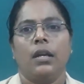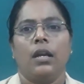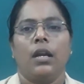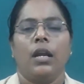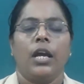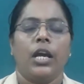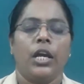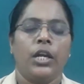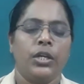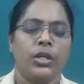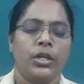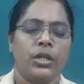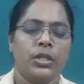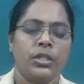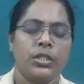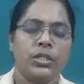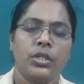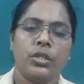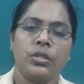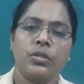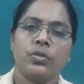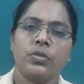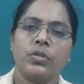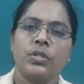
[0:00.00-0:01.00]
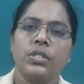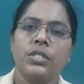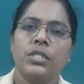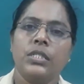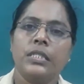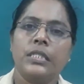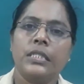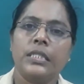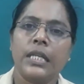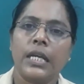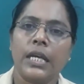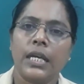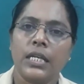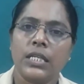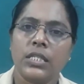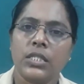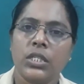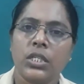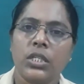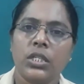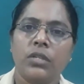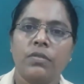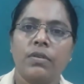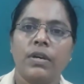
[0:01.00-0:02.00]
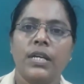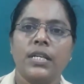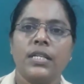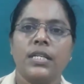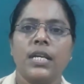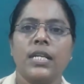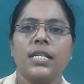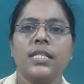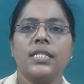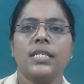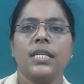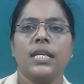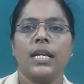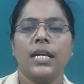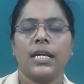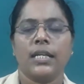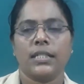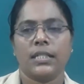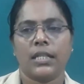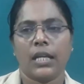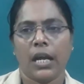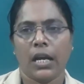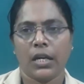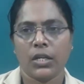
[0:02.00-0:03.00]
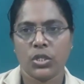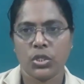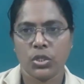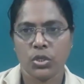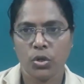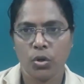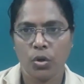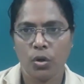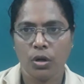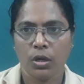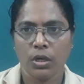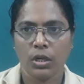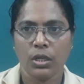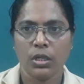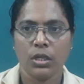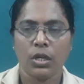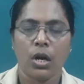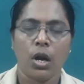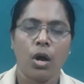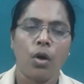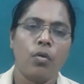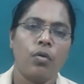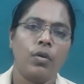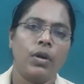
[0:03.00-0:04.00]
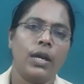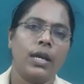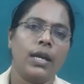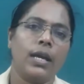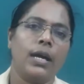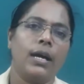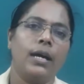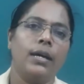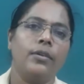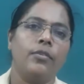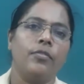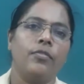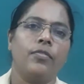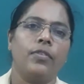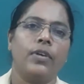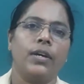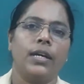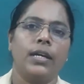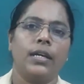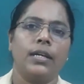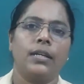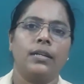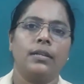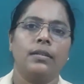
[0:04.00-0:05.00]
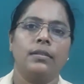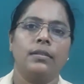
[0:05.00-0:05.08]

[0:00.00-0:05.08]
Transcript: Introduced three situations: electric shock, drowning, and fire.